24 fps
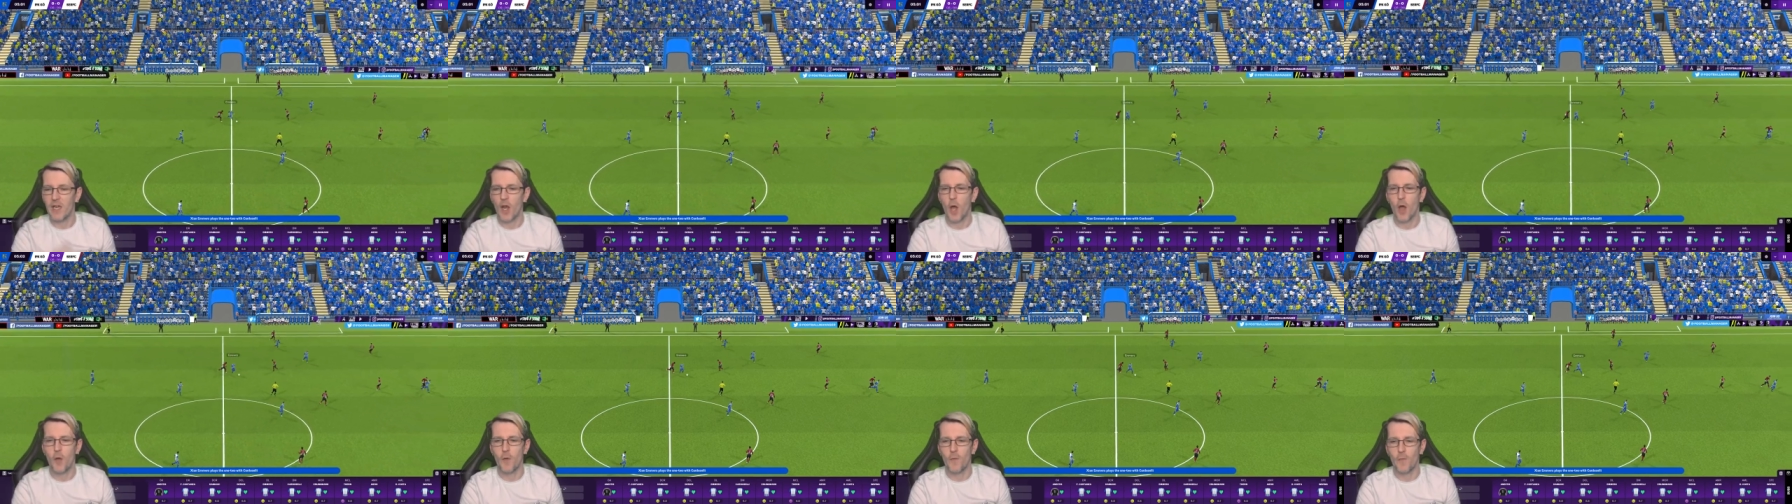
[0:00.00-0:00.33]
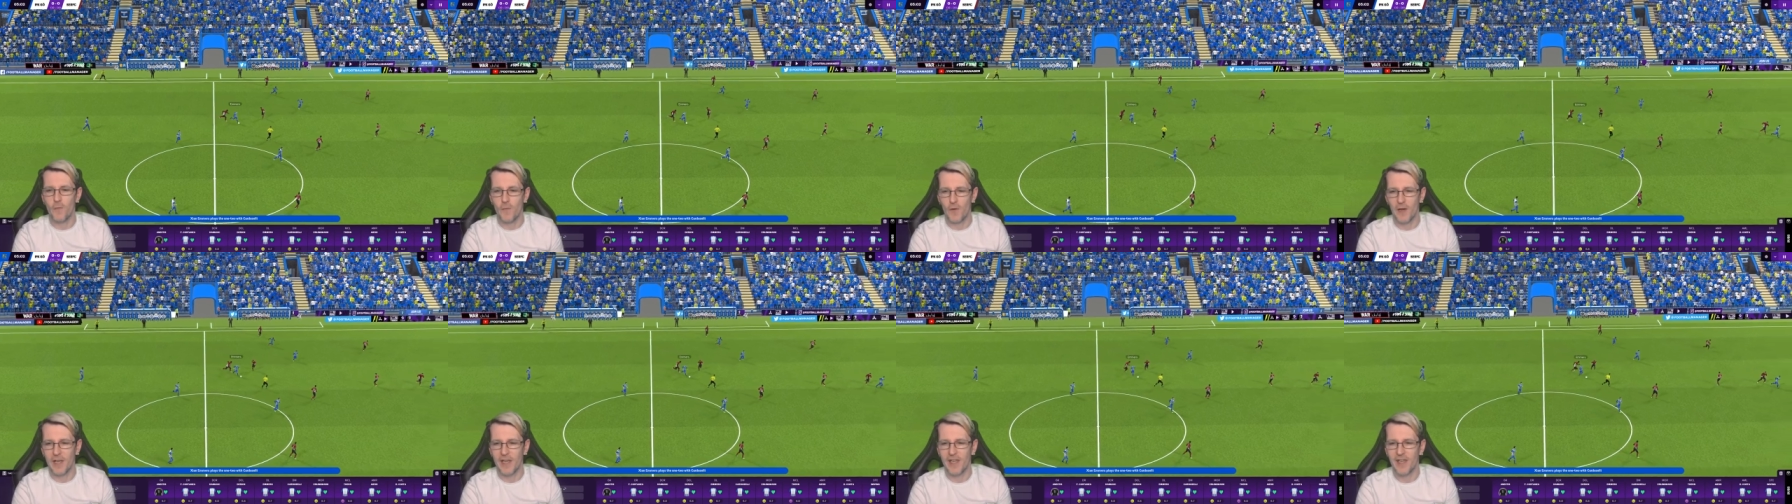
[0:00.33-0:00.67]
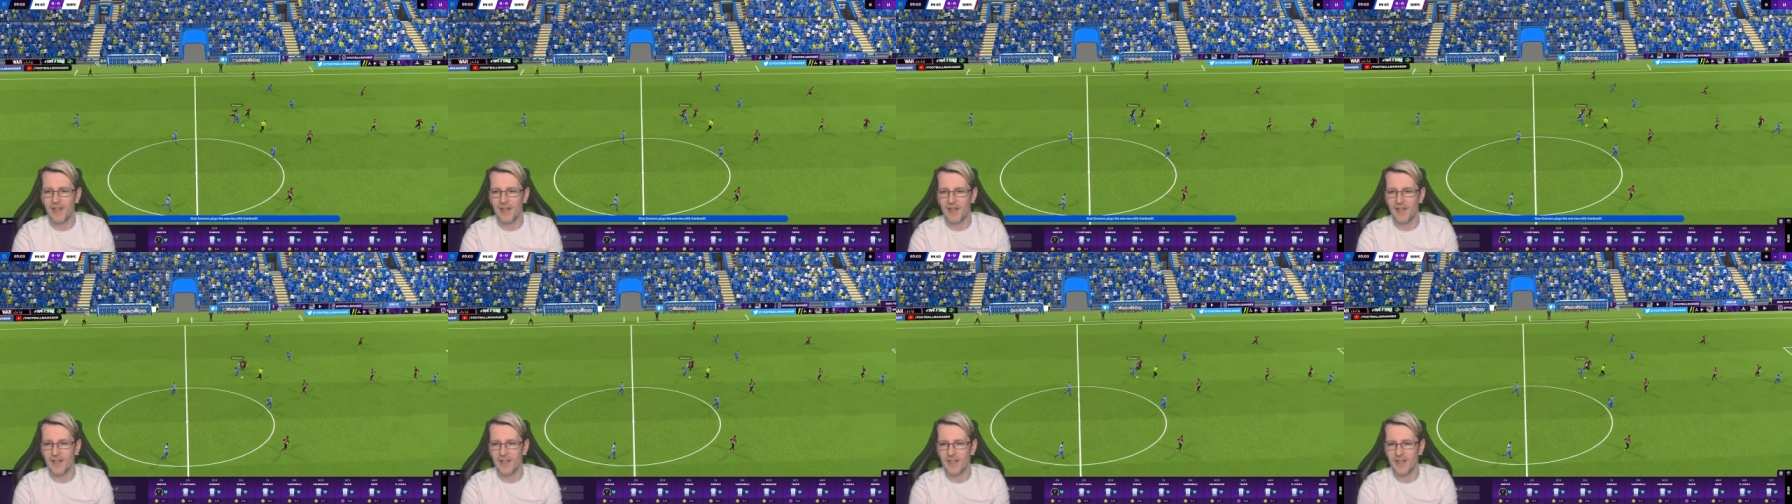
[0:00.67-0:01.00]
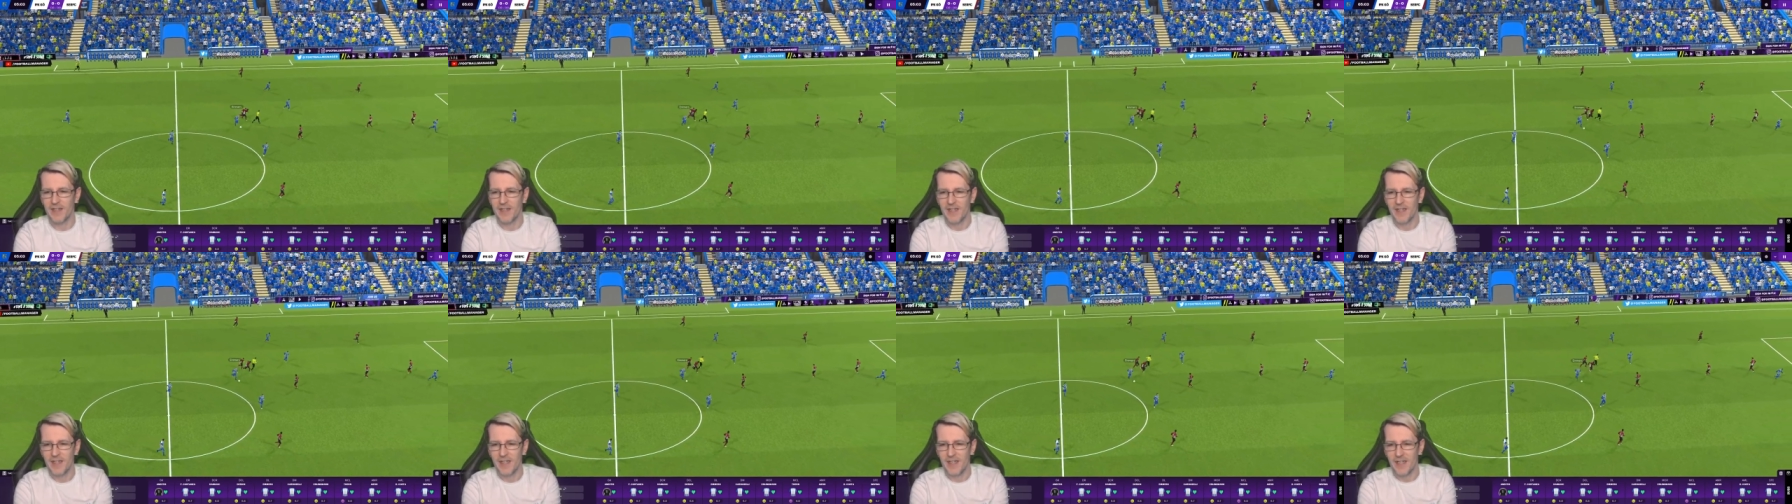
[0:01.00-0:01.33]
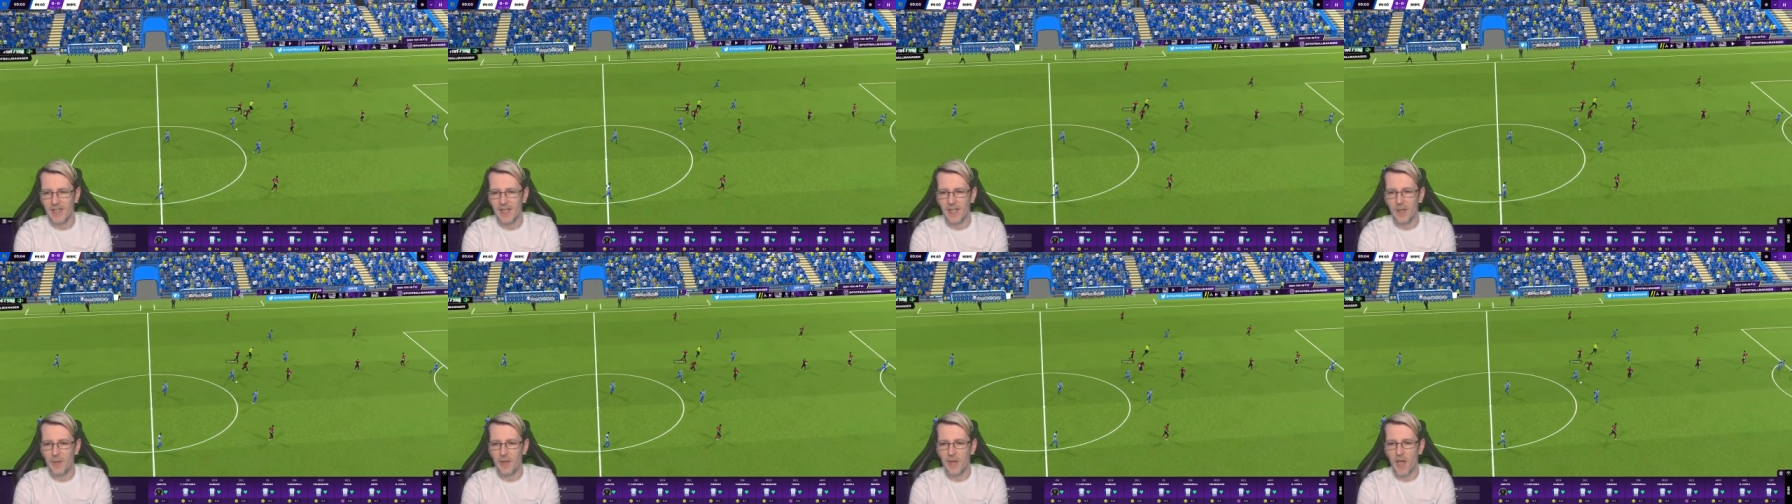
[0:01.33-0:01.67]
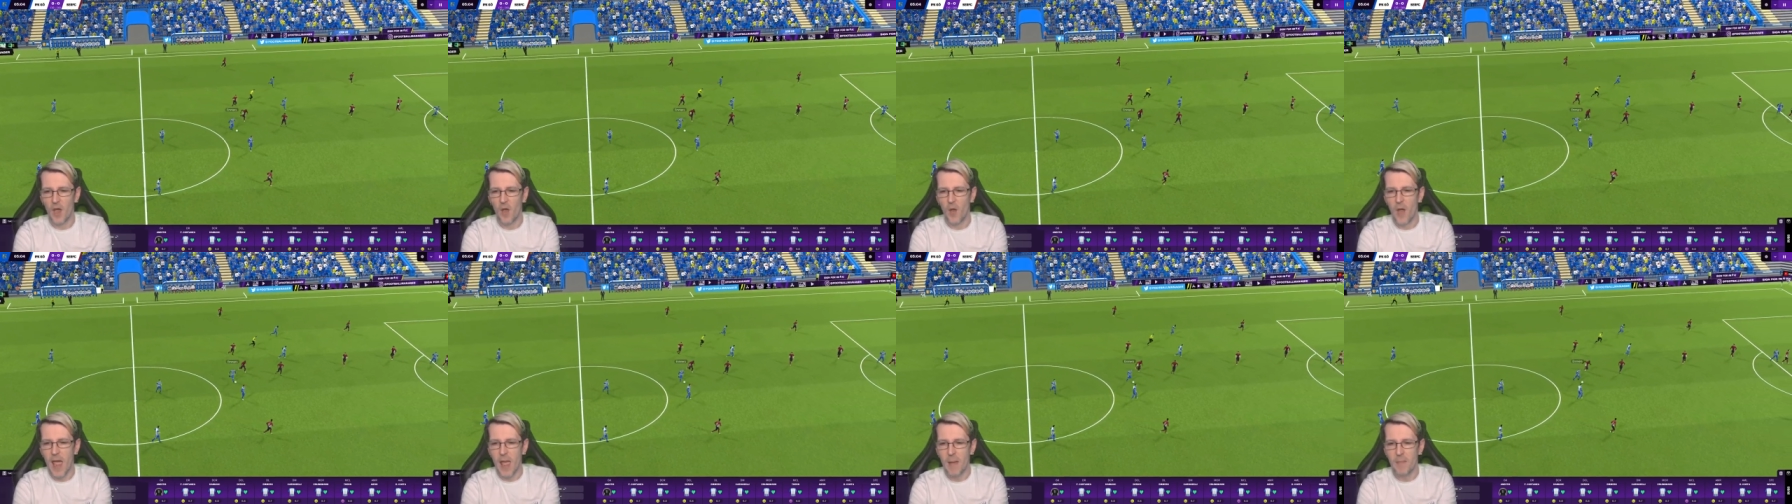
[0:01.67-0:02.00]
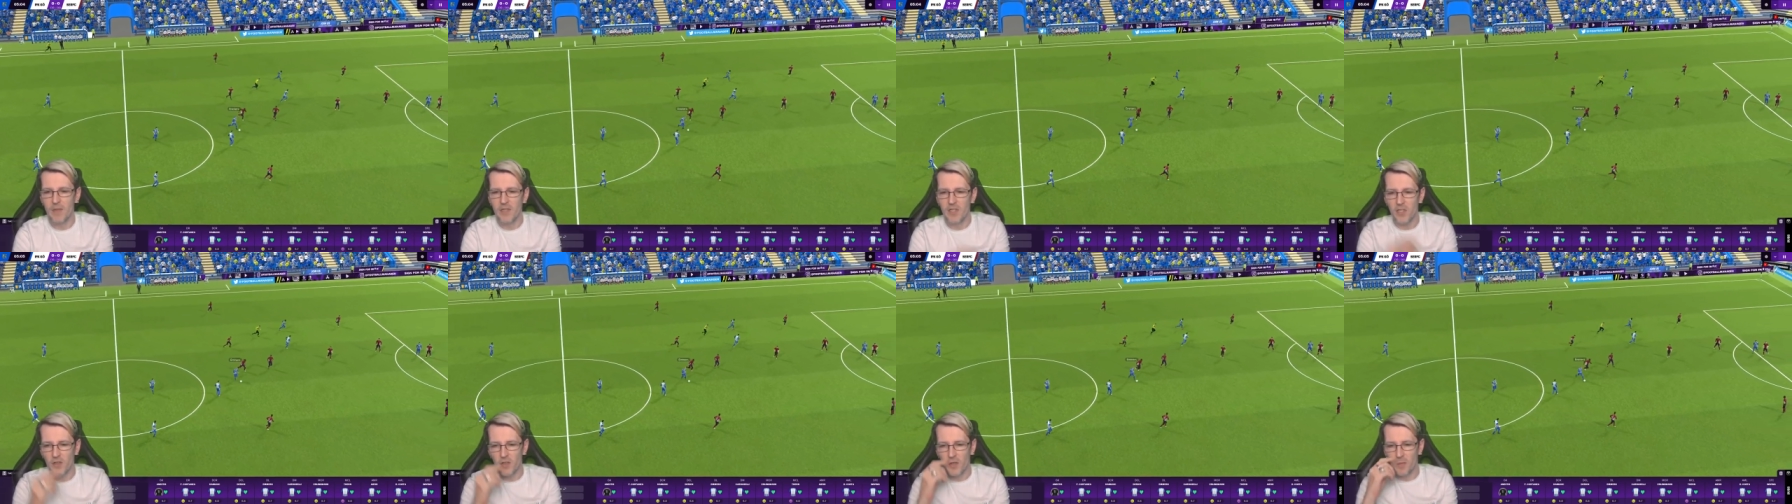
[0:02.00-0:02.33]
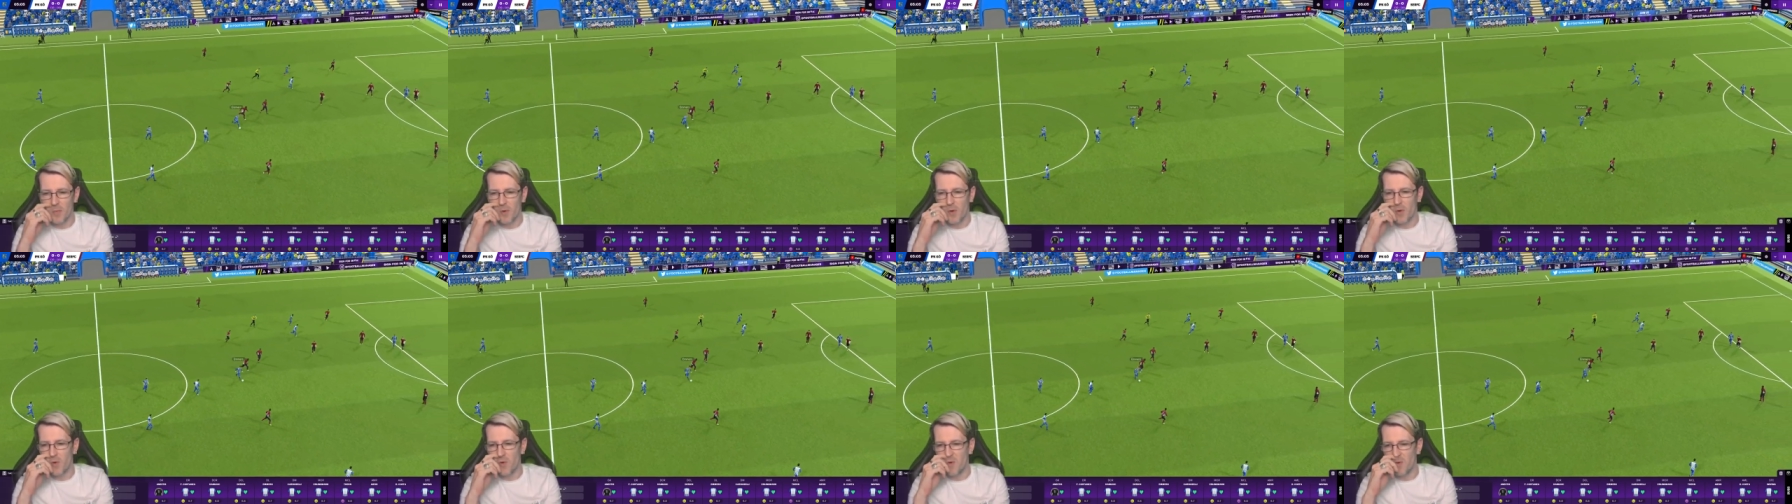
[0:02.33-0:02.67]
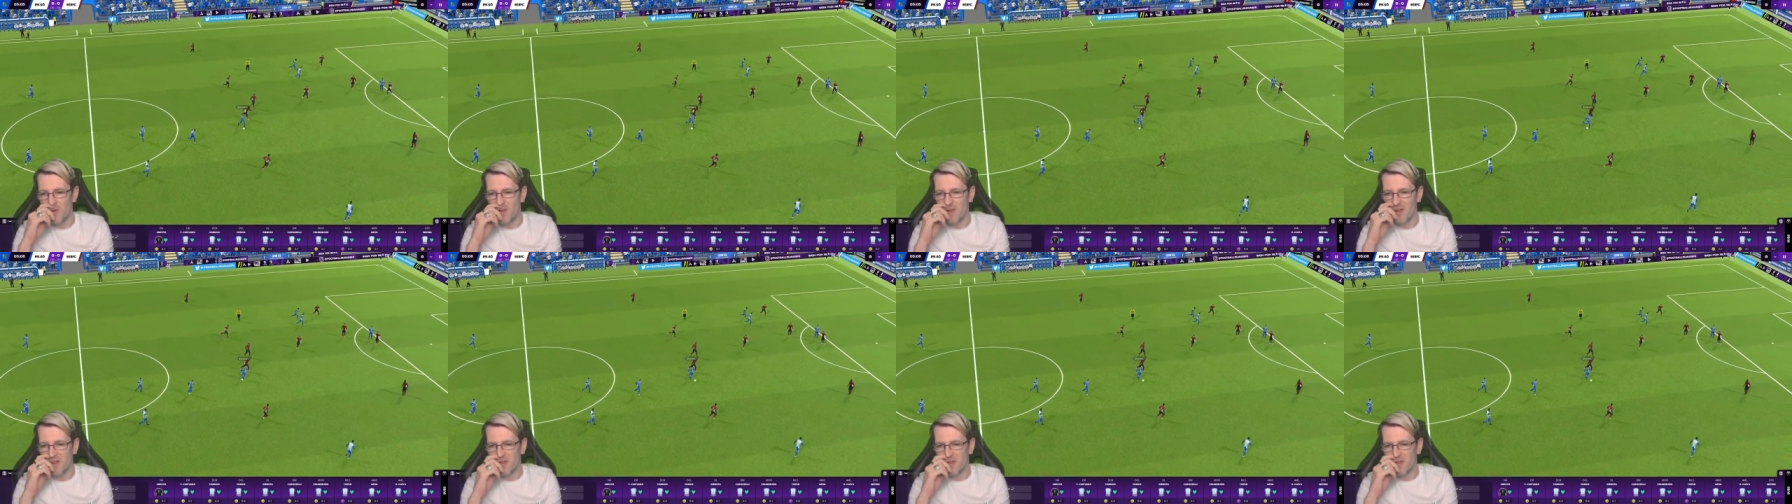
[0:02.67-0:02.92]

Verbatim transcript: hopefully. Here we go. Emma's on the ball.